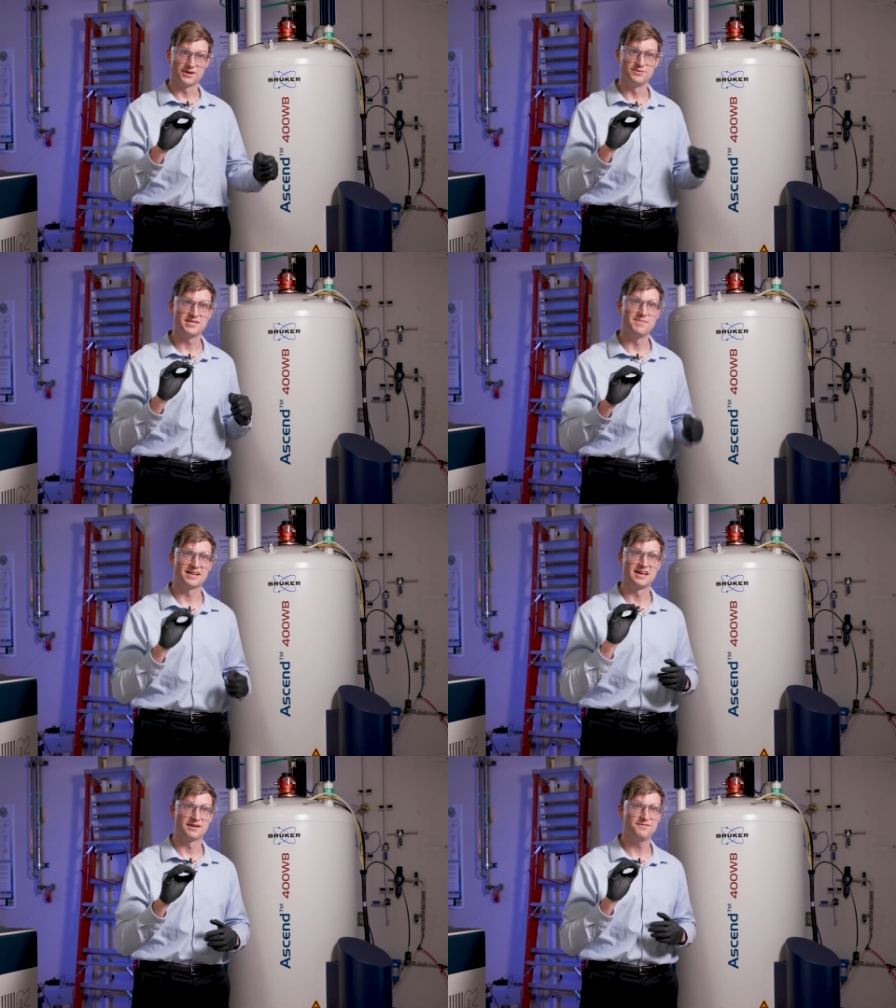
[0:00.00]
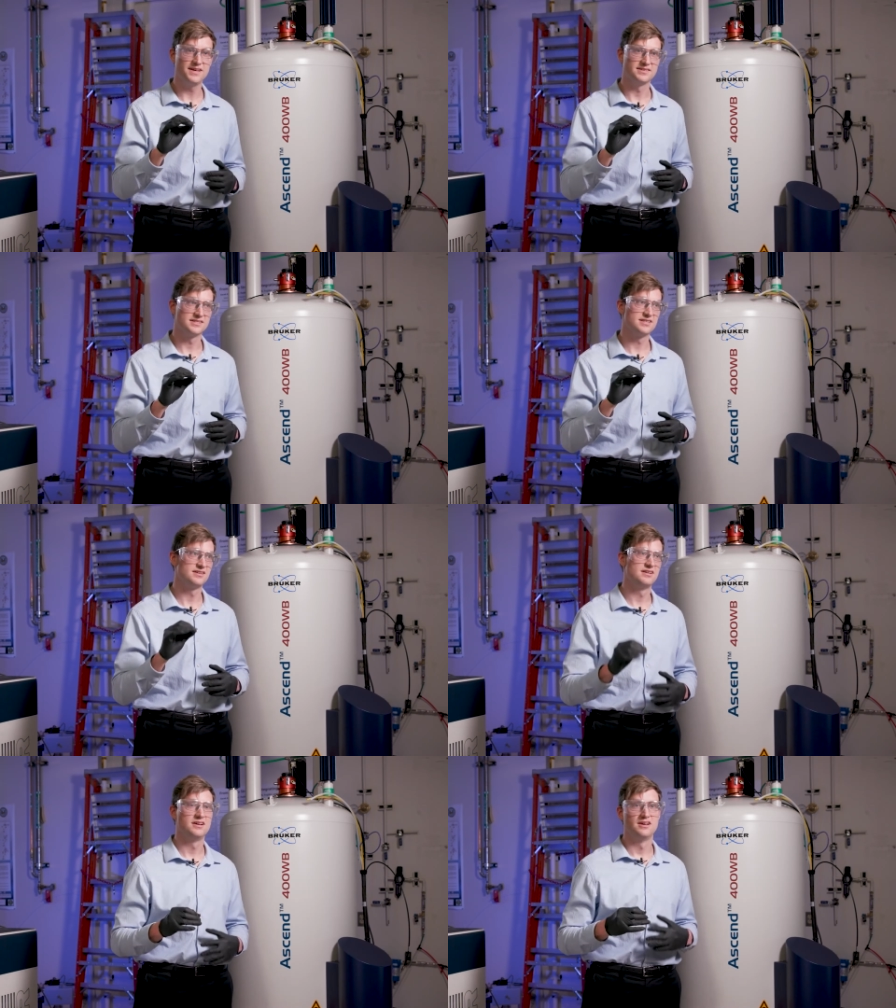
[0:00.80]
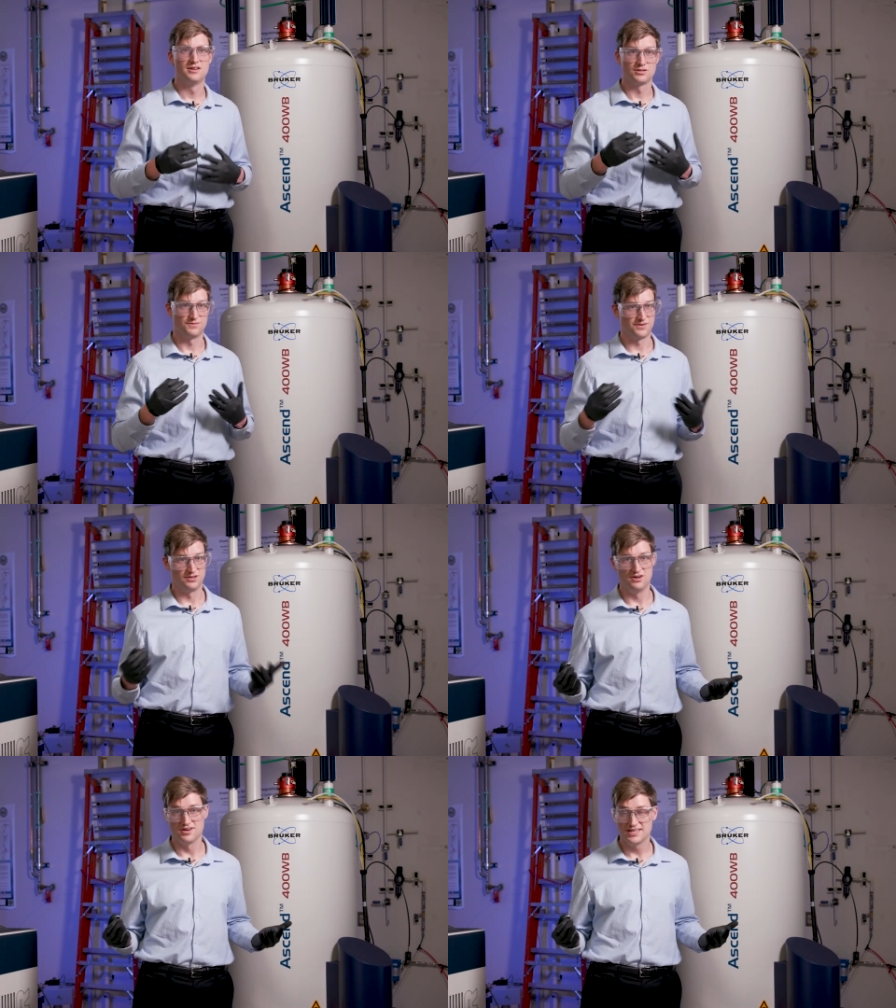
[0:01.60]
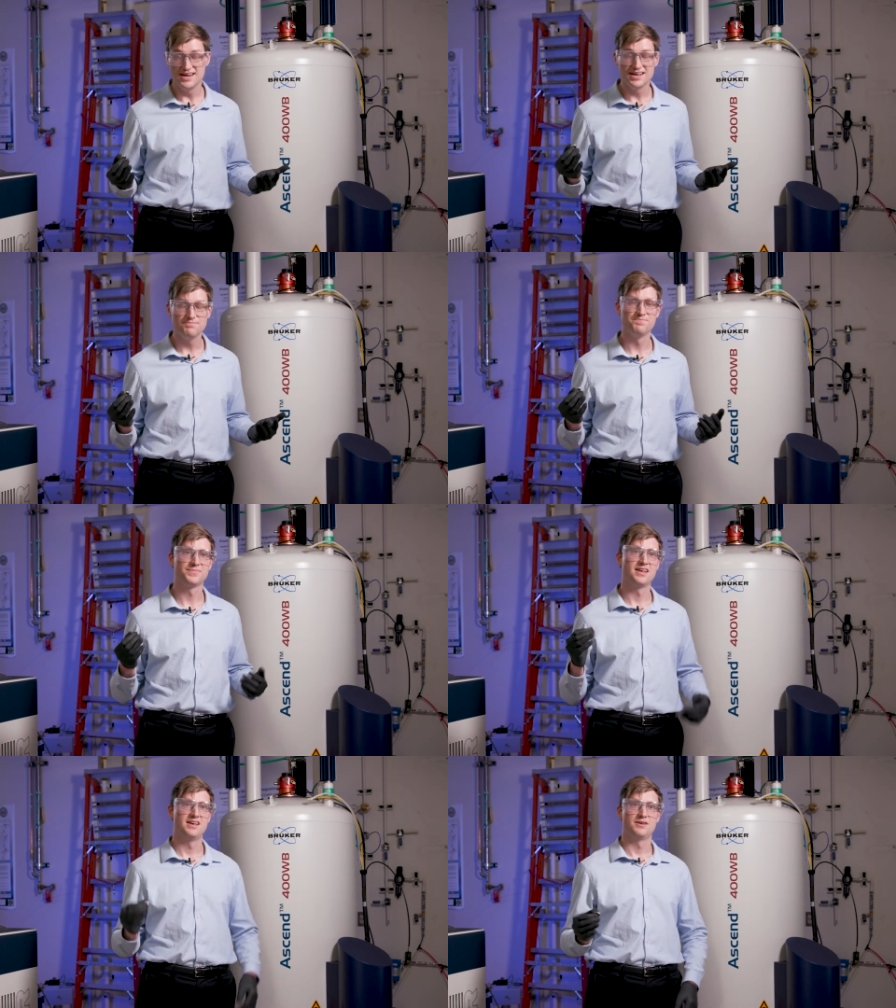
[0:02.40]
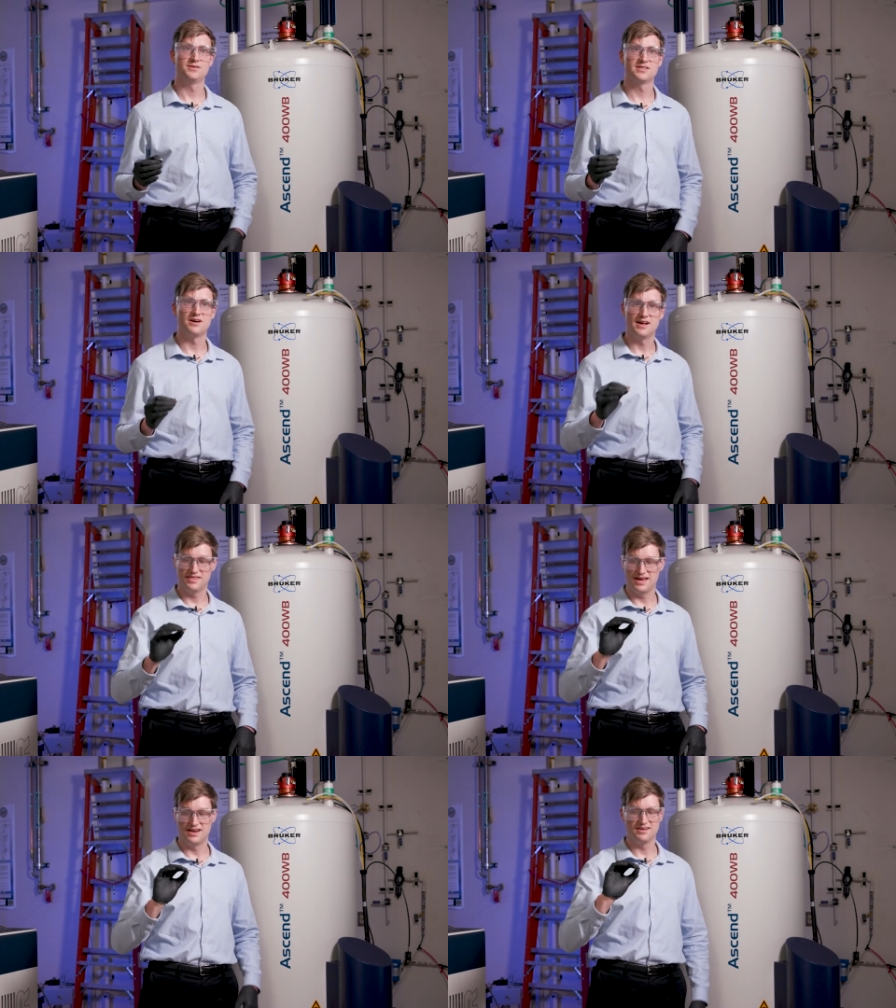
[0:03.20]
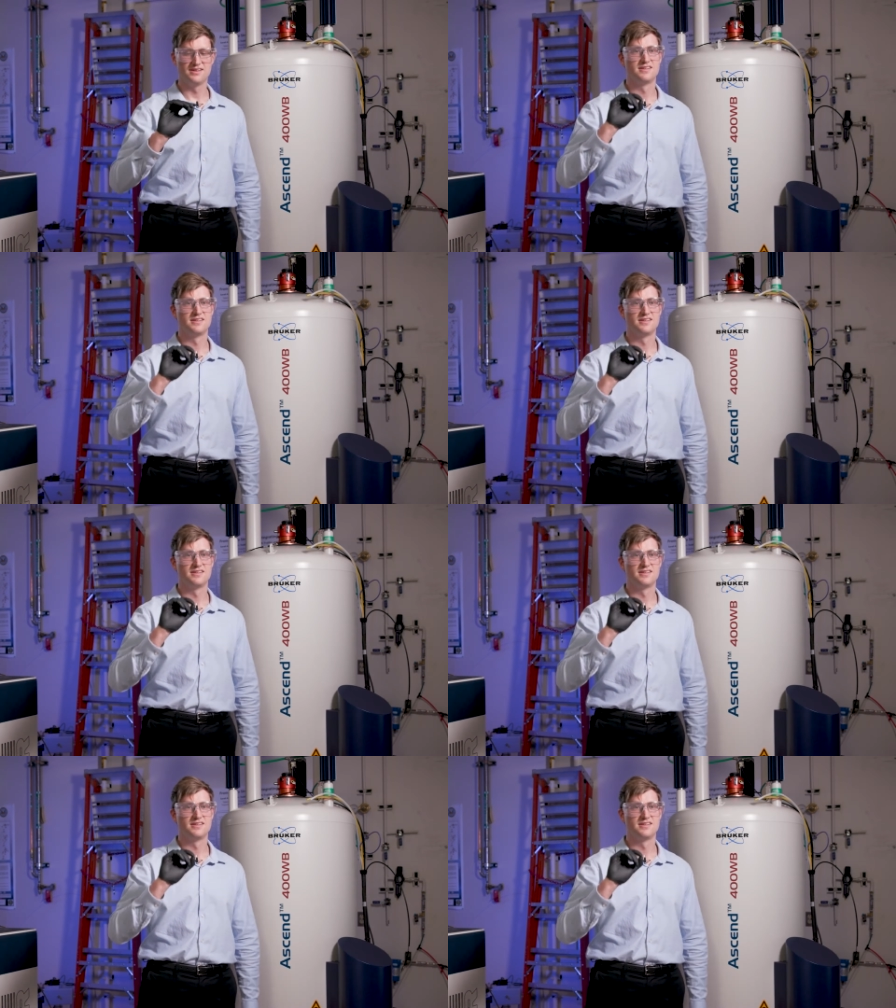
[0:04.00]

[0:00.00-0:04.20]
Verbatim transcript: frequency magnetic fields. So for a long time, it was thought that